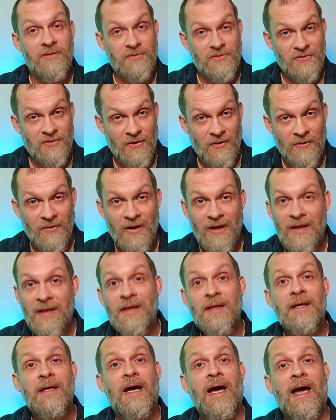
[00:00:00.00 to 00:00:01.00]
So,
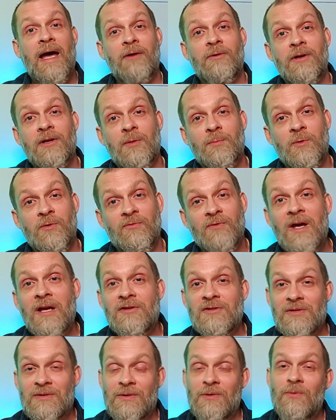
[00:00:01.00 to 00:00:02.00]
hiring a
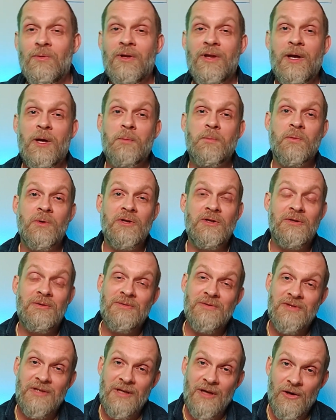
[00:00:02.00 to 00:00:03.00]
professional will help
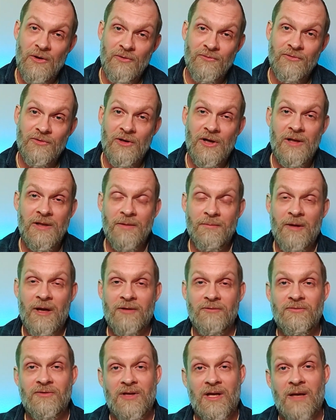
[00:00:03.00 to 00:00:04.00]
reduce the overall
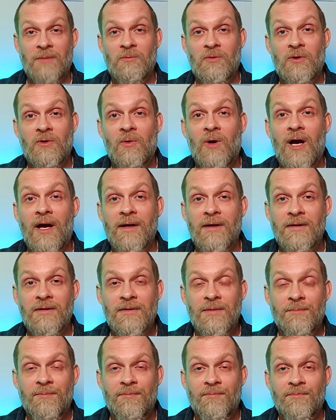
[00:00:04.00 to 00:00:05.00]
amount of time required.
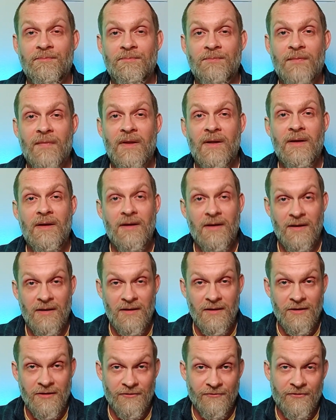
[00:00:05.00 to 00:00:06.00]

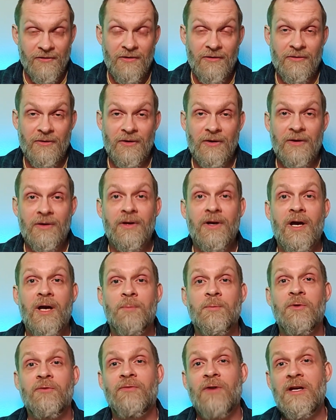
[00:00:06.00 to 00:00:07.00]
Further, a
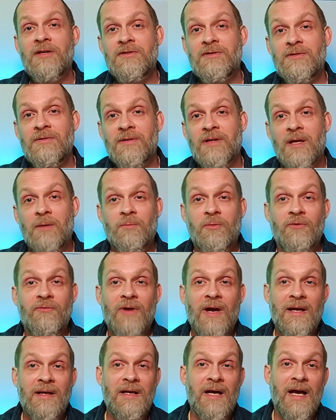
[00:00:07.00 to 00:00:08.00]
professional can
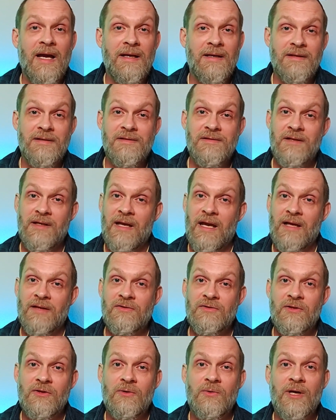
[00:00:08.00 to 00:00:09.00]
provide guidance and
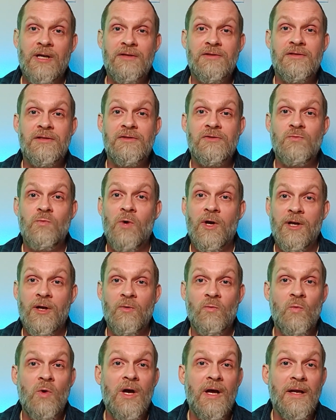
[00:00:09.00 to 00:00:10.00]
answer questions
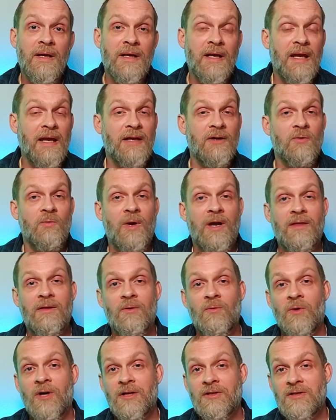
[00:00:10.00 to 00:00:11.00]
one-on-one in a way
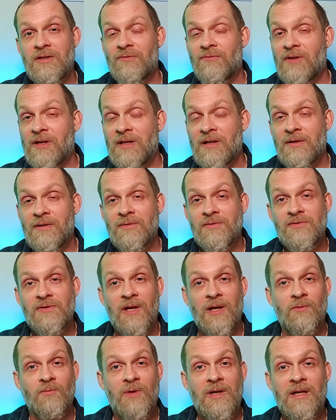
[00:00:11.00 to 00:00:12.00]
that watching videos
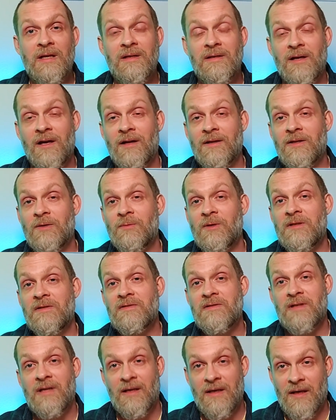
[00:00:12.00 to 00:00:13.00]
and reading
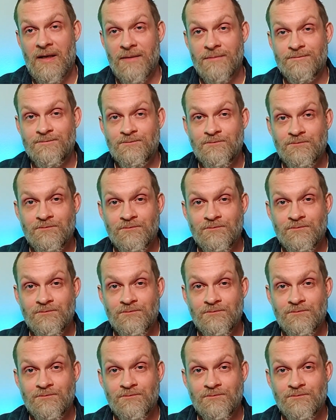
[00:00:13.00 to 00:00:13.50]
documents cannot.